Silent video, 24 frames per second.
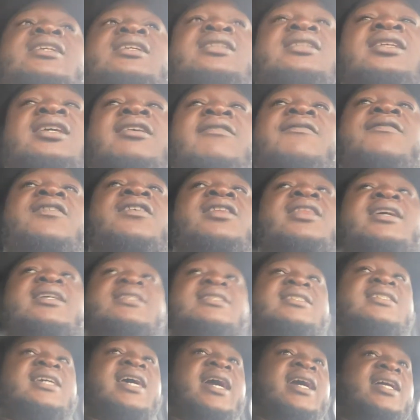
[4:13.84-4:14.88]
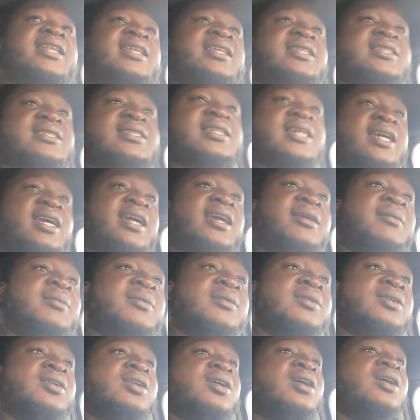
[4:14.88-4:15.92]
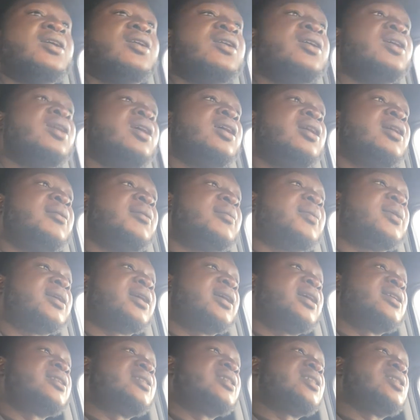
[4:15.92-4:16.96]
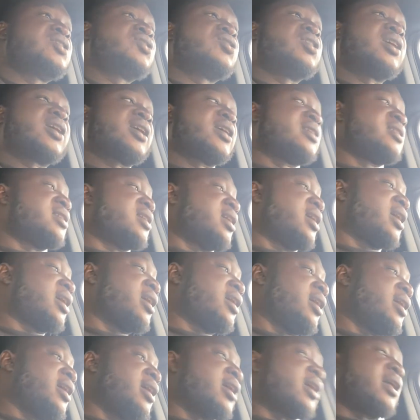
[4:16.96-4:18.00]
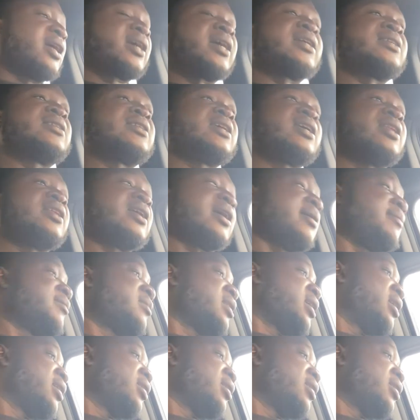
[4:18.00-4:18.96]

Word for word: still feel exactly the same, you know? Because this truck is like I said, I'm telling